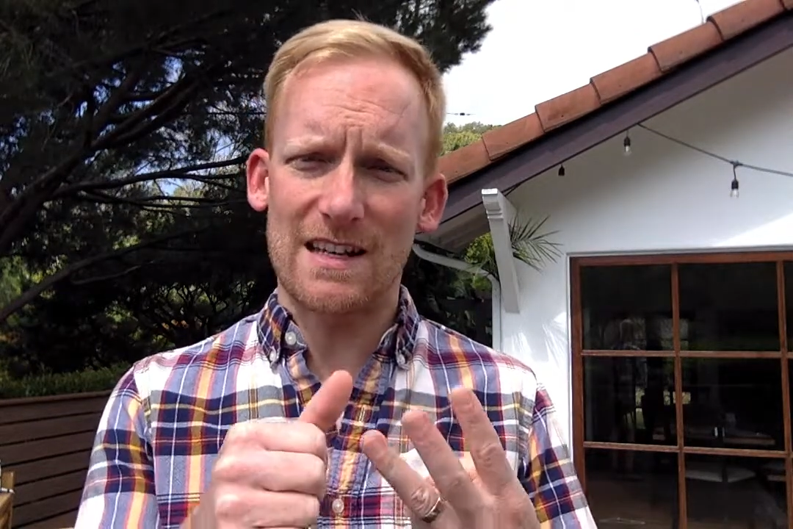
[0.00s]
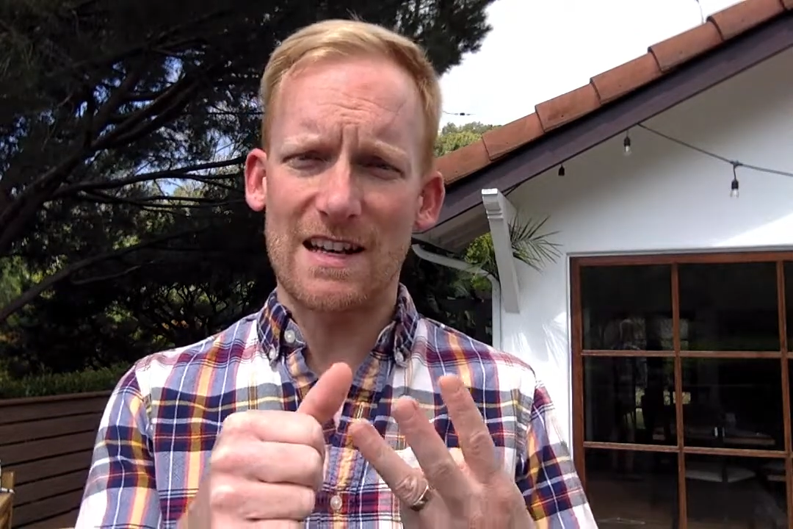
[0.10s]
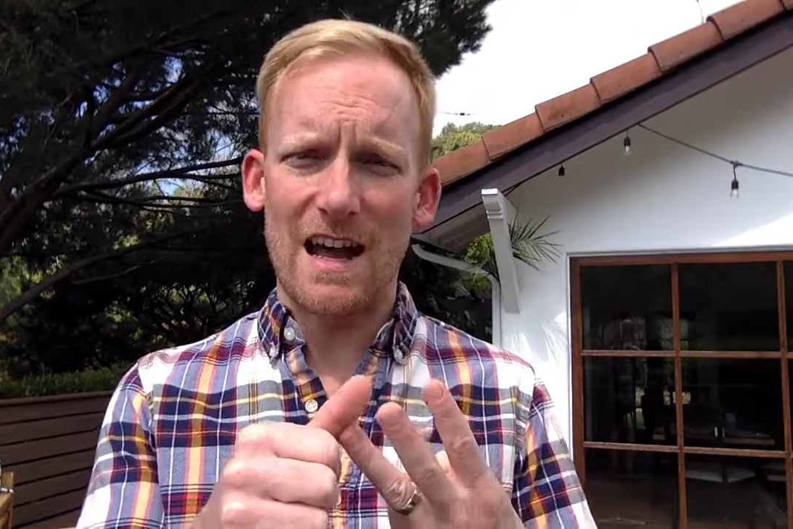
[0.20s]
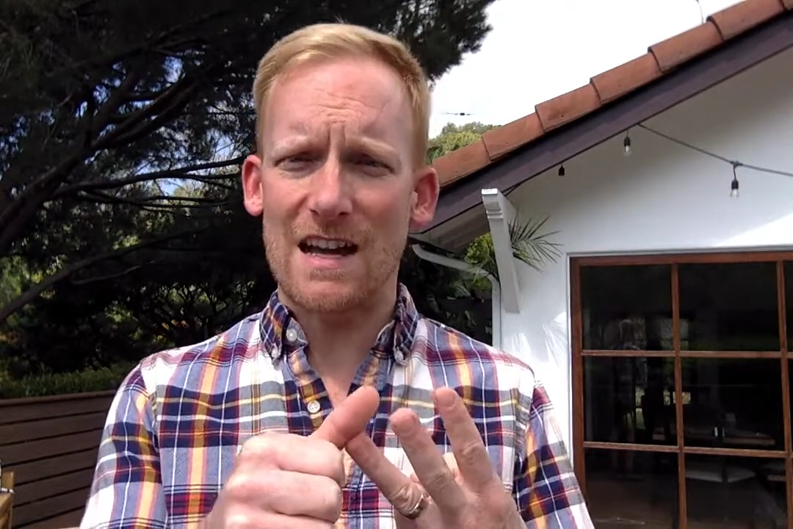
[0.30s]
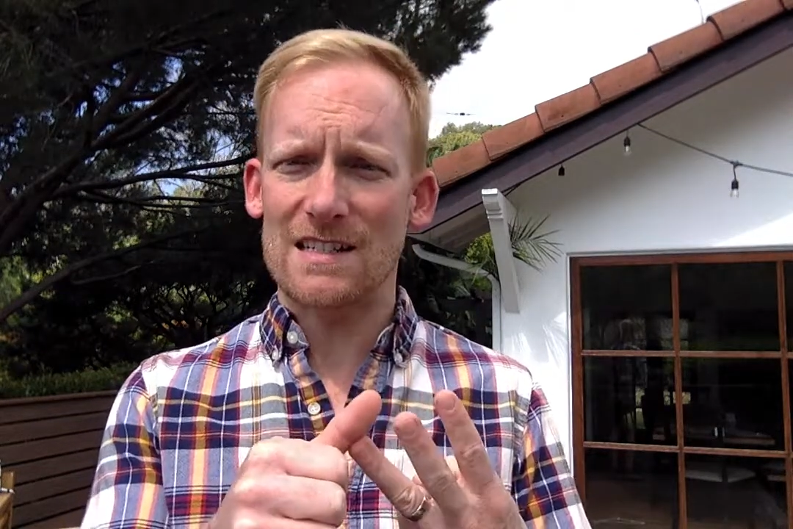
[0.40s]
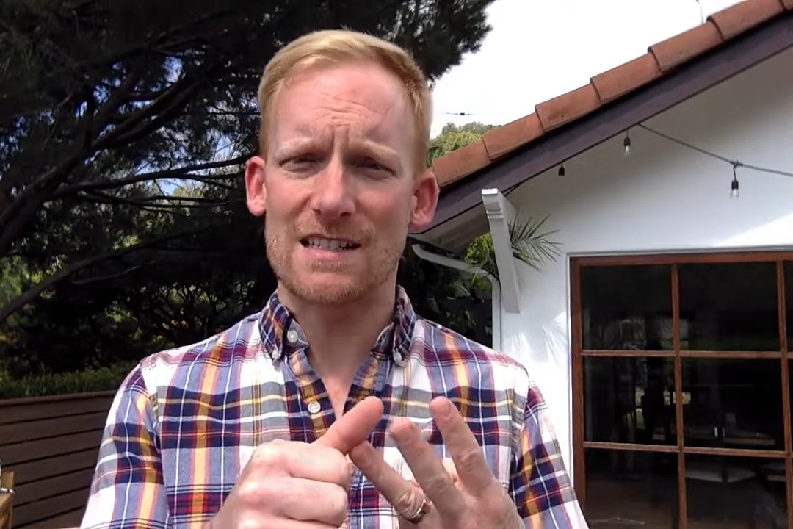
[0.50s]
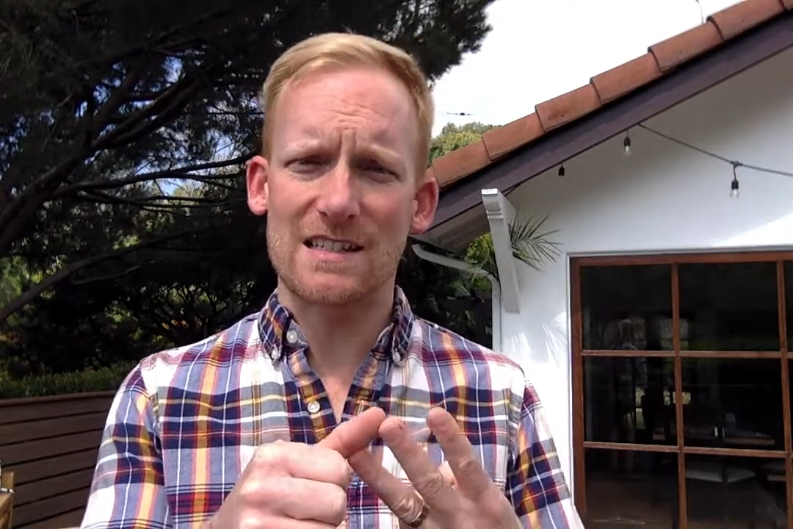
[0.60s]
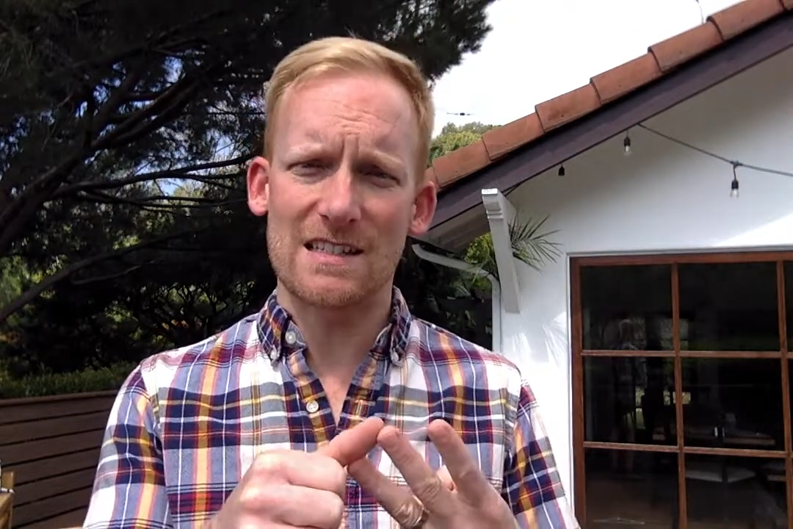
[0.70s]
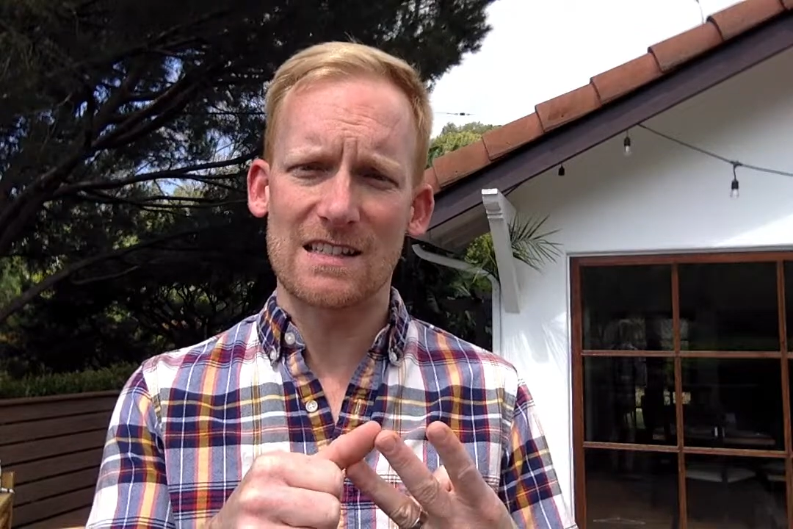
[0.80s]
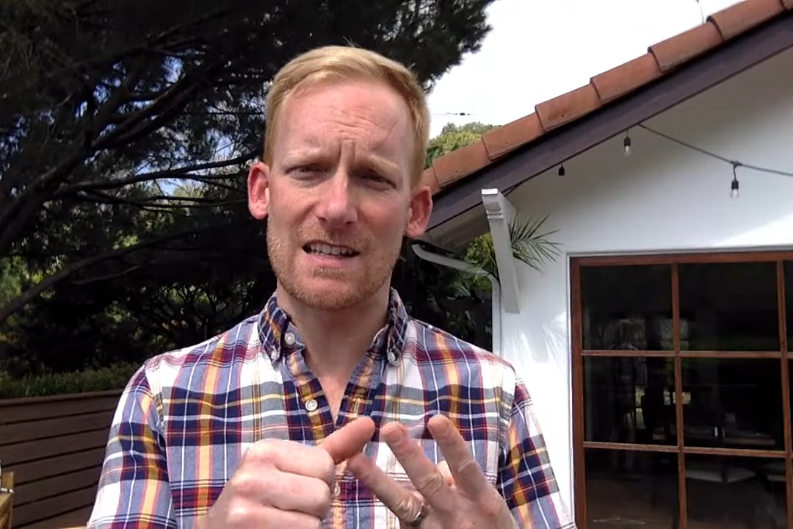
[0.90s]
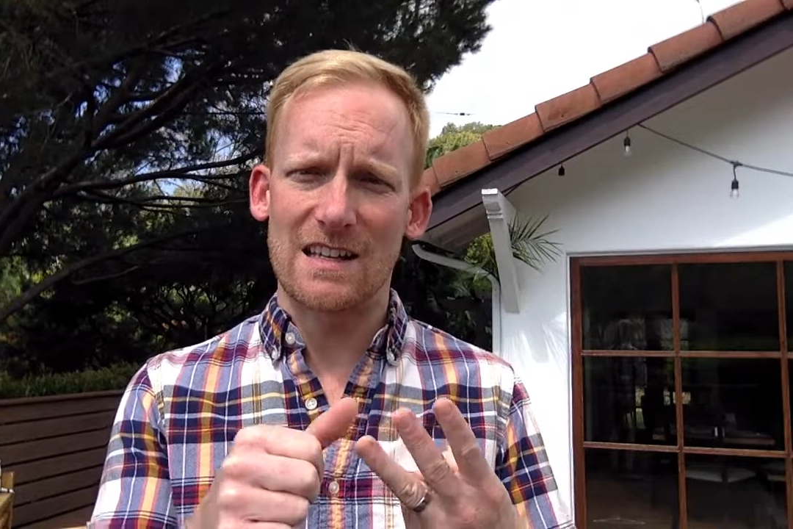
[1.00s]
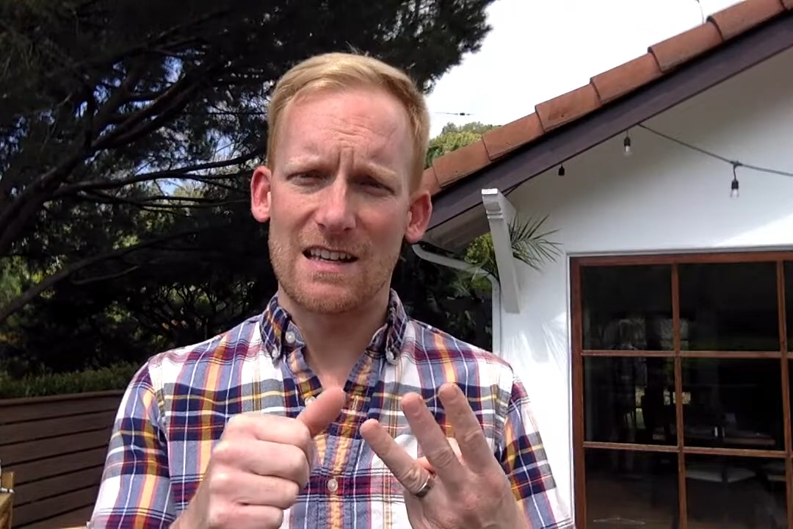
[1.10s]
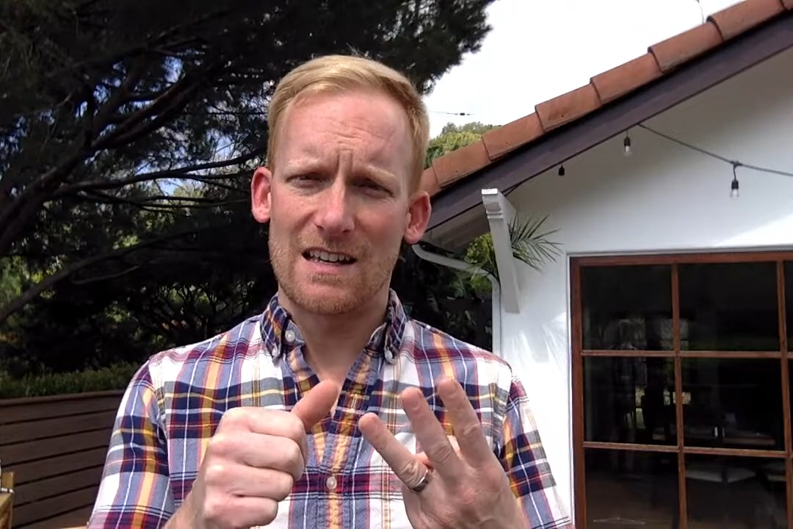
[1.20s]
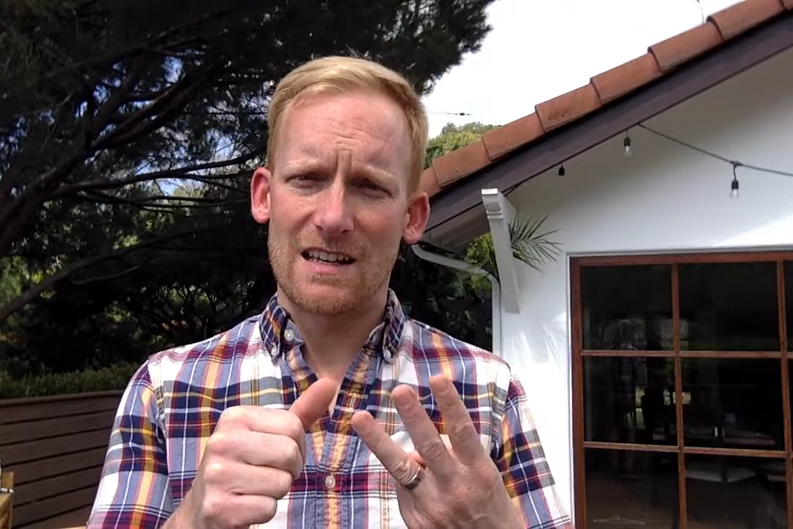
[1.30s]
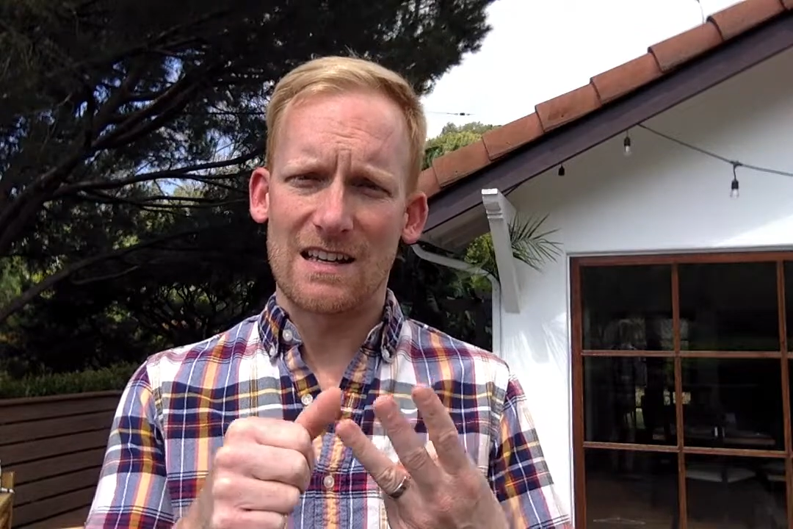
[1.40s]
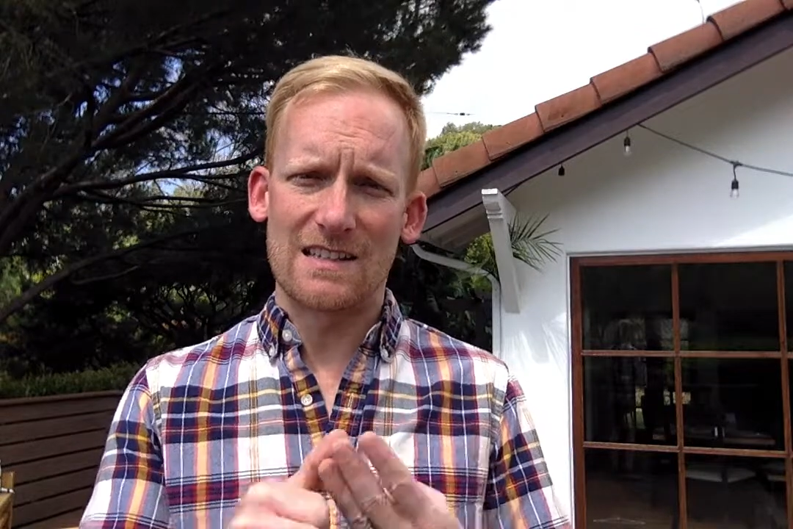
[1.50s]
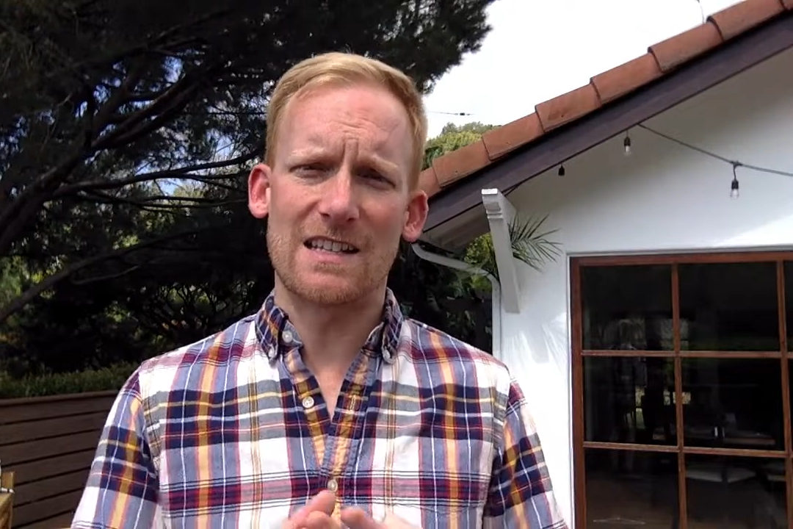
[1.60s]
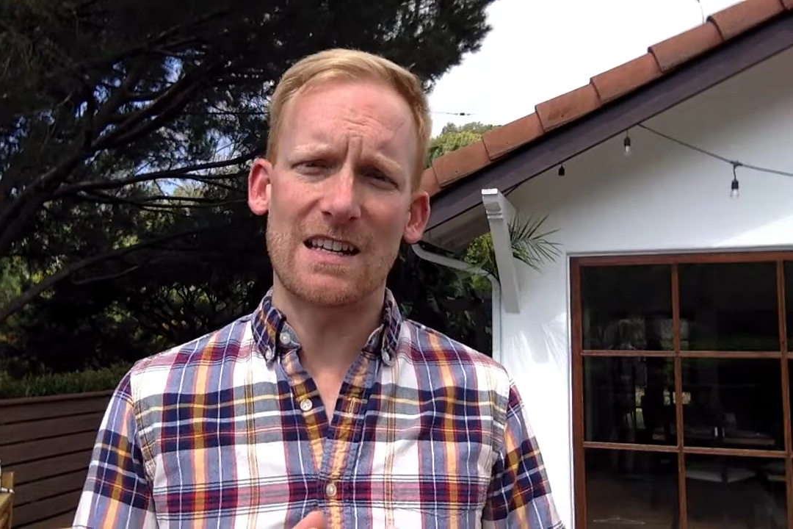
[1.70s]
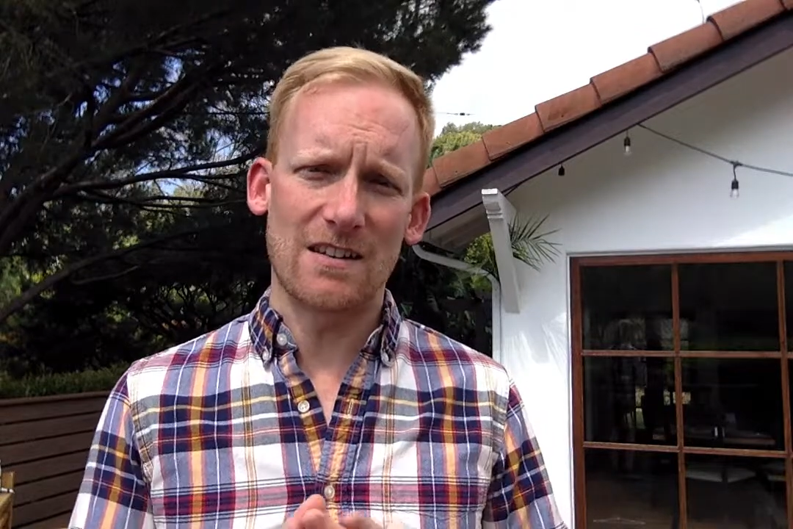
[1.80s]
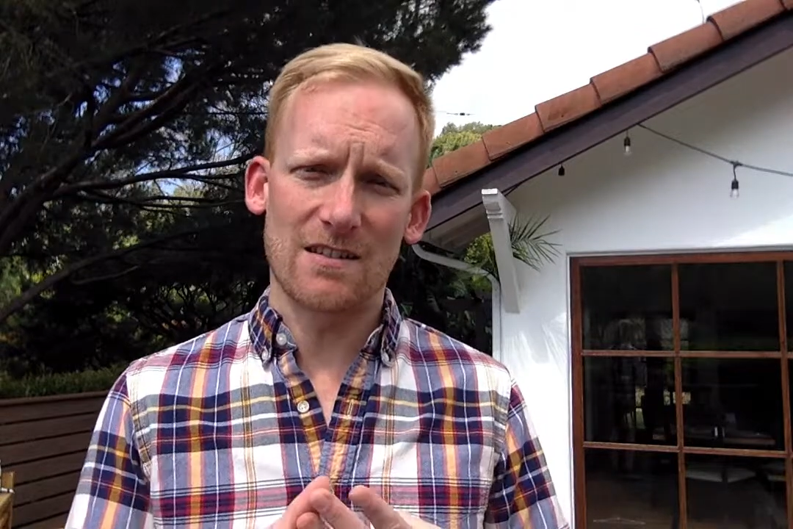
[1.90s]
and ashes and
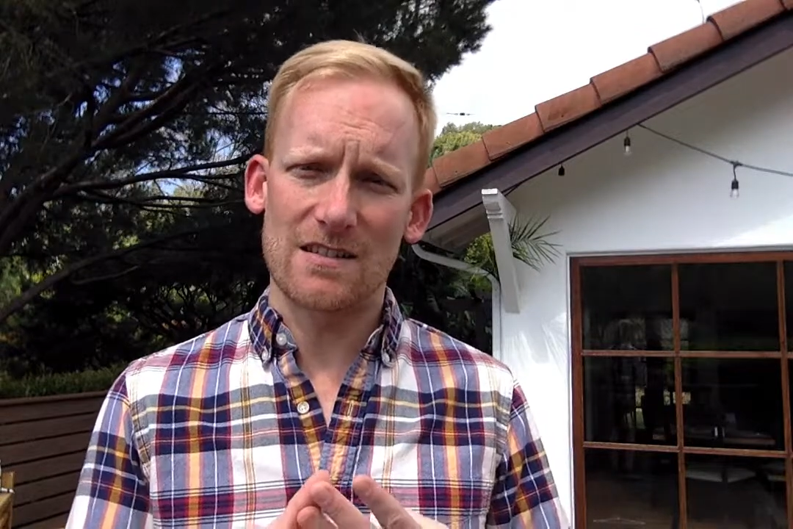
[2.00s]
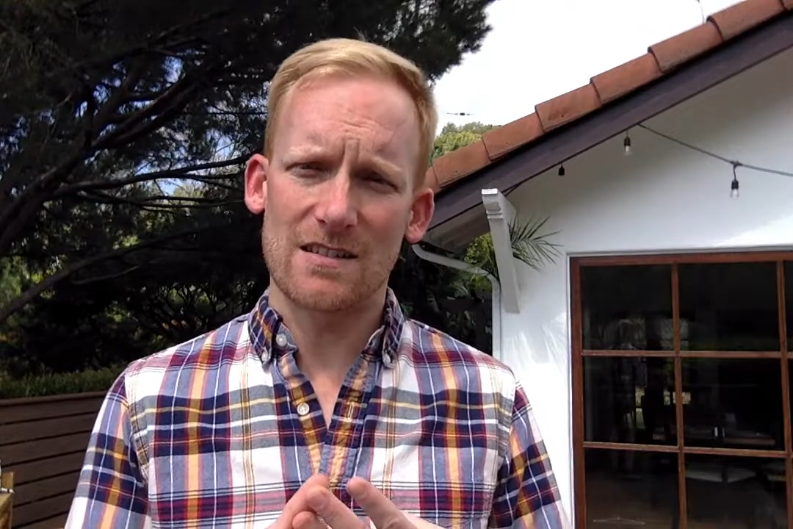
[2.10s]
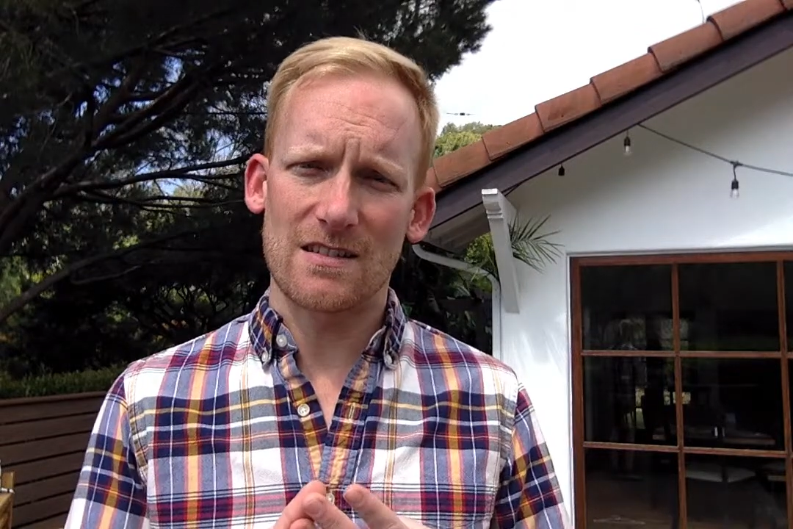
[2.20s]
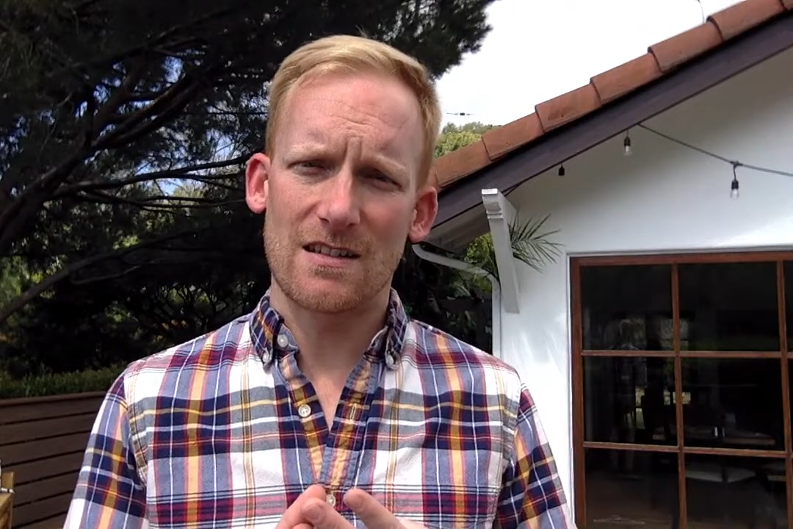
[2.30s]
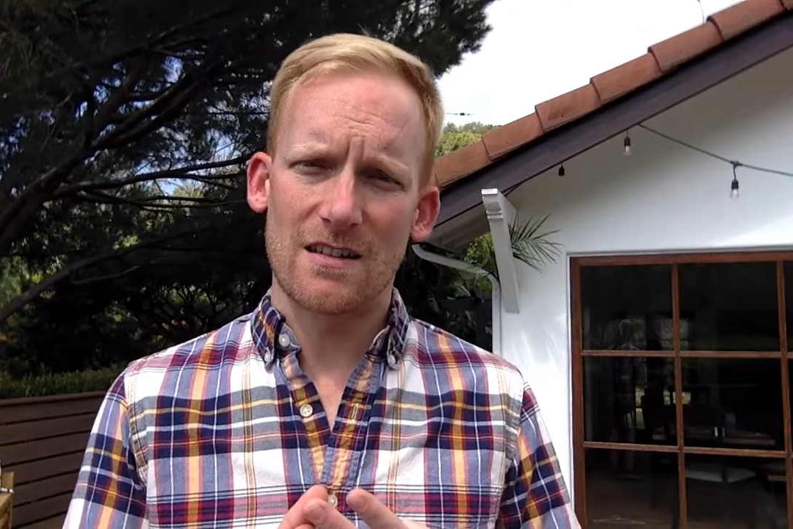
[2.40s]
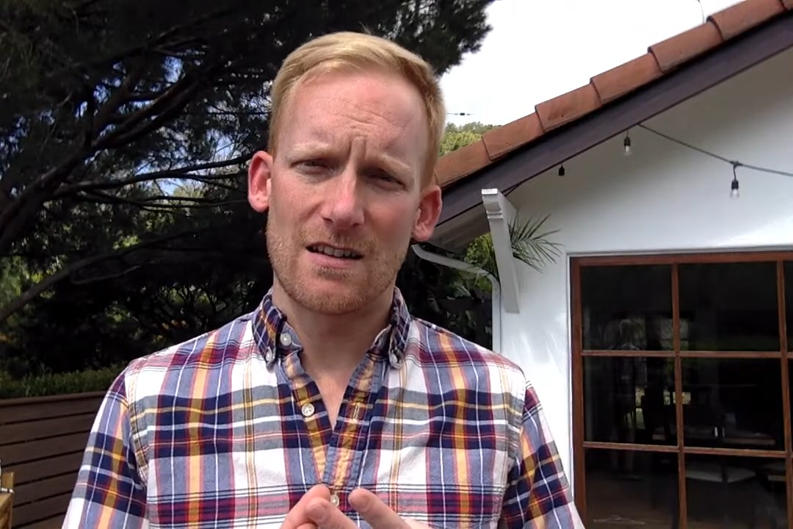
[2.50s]
tears.